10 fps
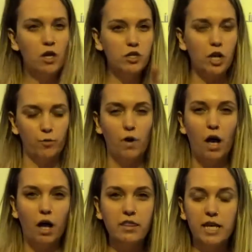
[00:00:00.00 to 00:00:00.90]
So
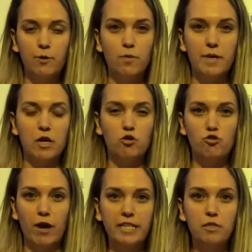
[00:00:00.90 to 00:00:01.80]
I think it would be a
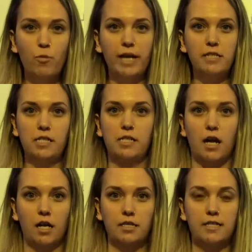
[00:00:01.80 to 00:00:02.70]
great way to
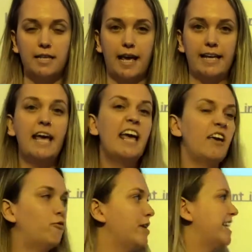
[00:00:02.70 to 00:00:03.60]
start today if we